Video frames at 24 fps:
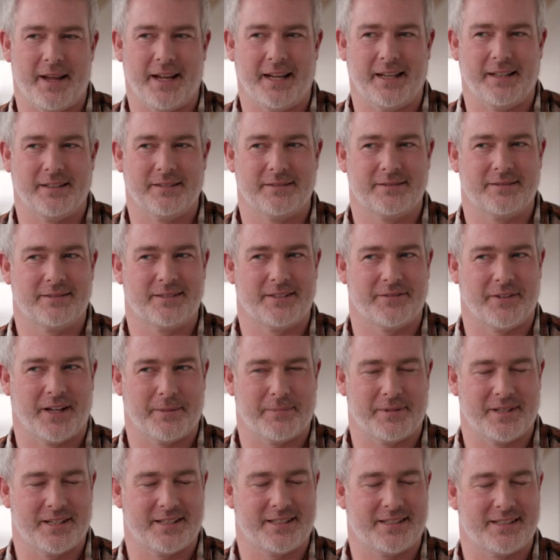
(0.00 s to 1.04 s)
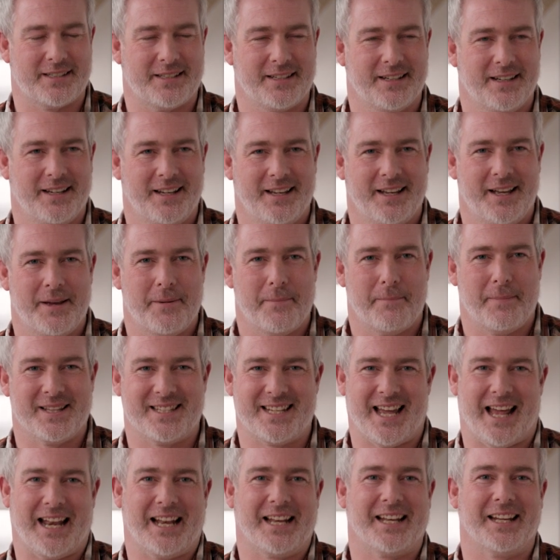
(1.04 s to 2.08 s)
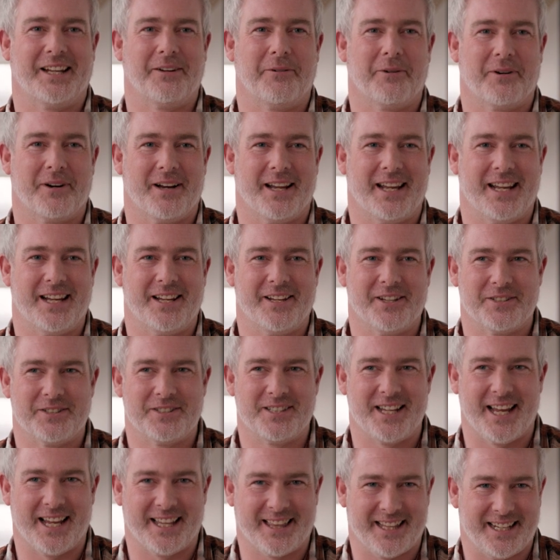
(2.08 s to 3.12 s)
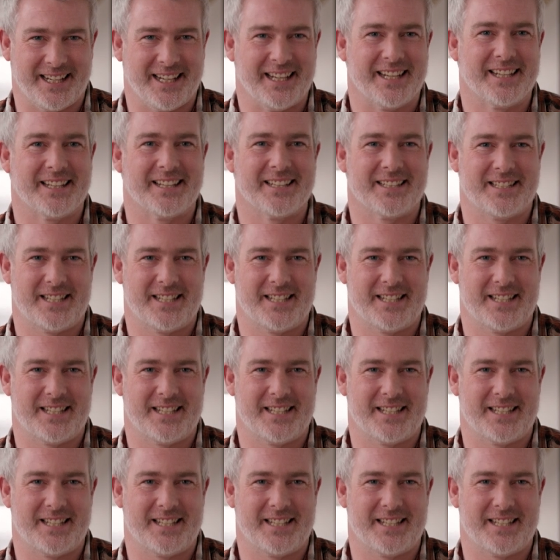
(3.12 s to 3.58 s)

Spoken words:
he developed this mentality where he could take the lead of the